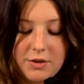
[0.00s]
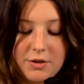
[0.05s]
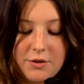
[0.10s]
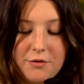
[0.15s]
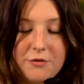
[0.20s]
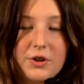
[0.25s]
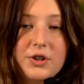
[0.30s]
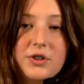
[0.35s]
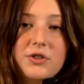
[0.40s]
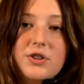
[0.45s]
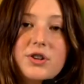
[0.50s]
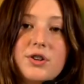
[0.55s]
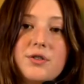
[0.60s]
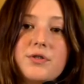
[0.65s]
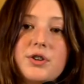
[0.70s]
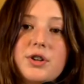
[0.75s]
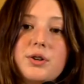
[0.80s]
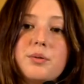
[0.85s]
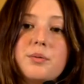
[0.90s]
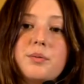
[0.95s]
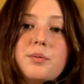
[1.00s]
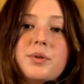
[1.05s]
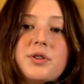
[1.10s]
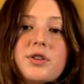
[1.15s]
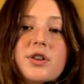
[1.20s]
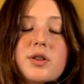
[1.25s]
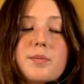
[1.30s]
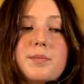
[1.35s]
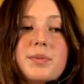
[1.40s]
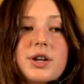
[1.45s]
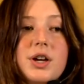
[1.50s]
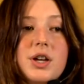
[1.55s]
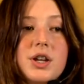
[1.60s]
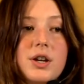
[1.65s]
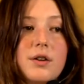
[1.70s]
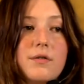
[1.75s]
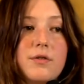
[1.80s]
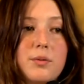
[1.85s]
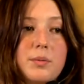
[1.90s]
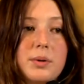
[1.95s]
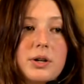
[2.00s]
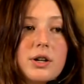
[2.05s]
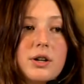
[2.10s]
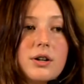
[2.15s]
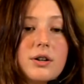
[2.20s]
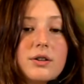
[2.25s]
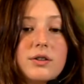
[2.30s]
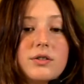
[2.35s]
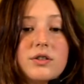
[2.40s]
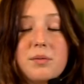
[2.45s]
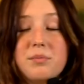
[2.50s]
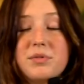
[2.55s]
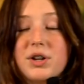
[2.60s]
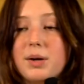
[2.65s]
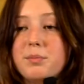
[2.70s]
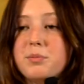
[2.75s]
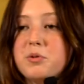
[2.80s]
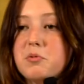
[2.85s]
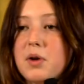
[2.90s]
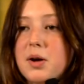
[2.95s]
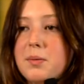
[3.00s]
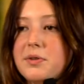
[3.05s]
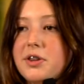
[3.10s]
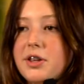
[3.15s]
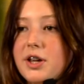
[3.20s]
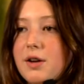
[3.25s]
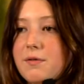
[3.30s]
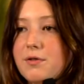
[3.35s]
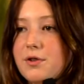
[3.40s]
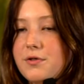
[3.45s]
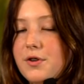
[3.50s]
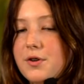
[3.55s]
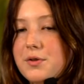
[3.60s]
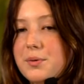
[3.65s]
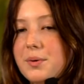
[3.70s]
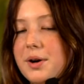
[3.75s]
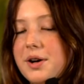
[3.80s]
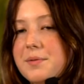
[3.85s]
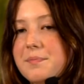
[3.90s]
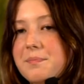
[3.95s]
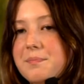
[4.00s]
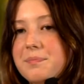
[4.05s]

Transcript: The first interview was at the beginning of the week, sometimes right when they gave their phone away.